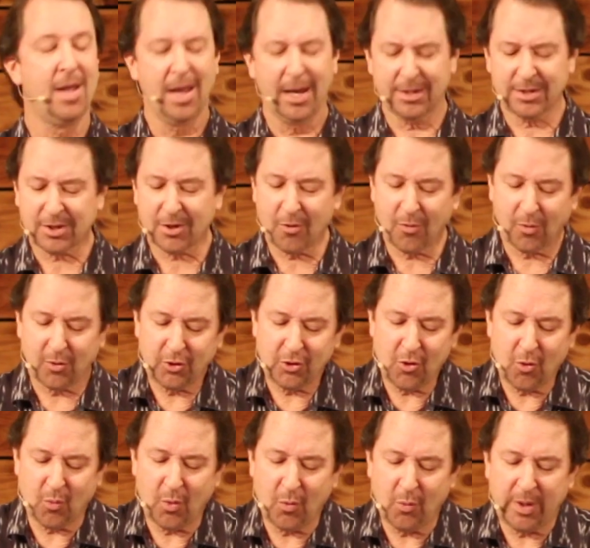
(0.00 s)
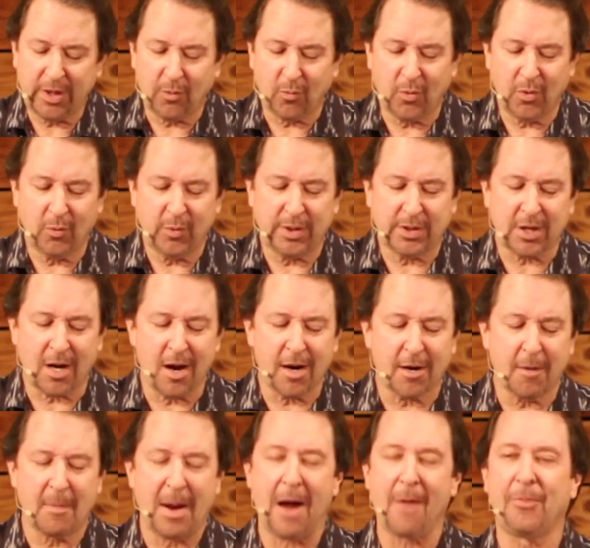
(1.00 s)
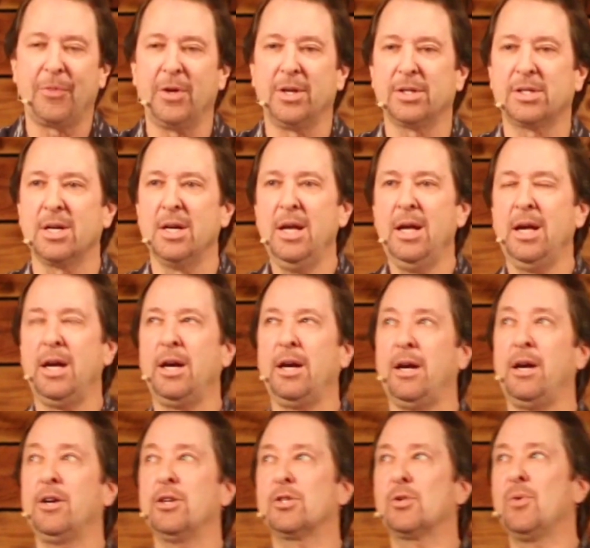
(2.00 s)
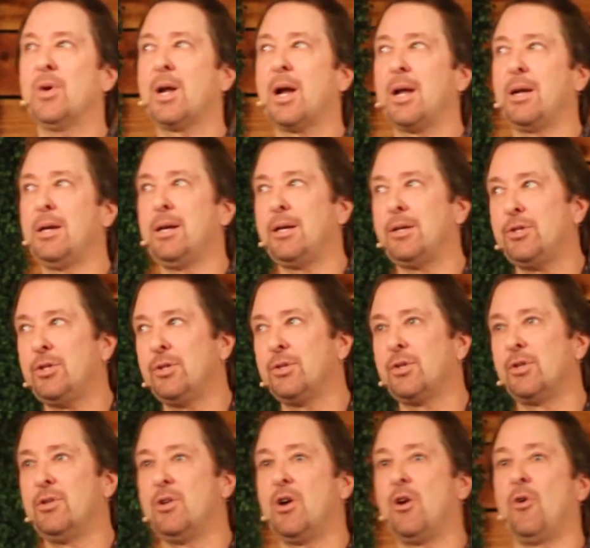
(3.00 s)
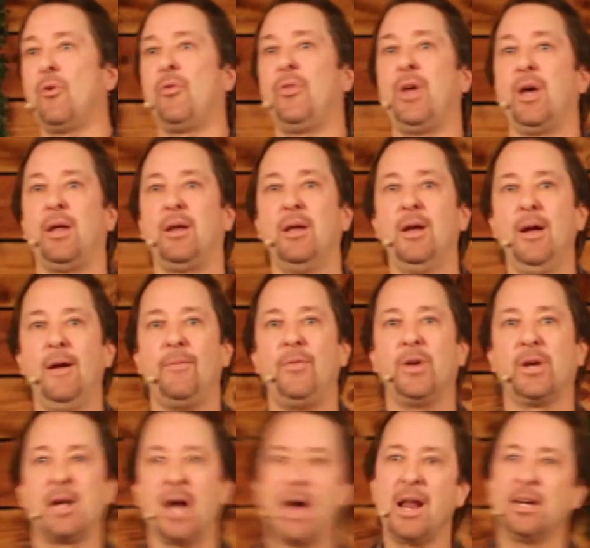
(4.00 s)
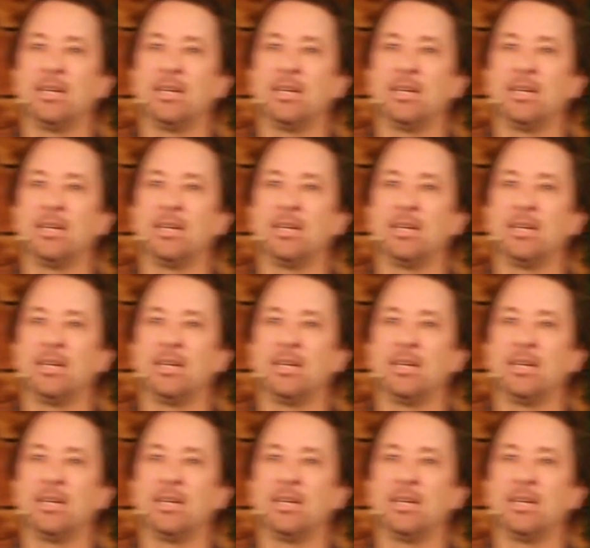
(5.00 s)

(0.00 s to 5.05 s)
And so, you know, when we talk about this, here's what I need you to know, that God